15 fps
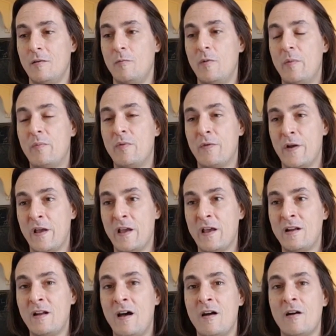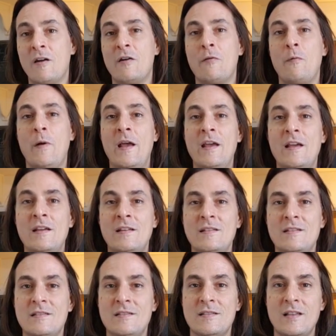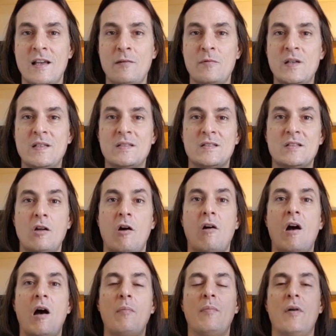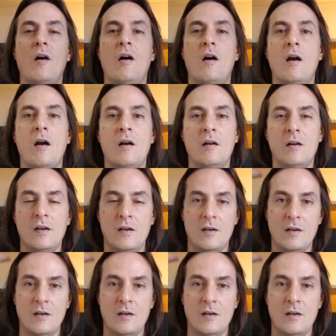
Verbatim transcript: We bring in our grains and we stock up our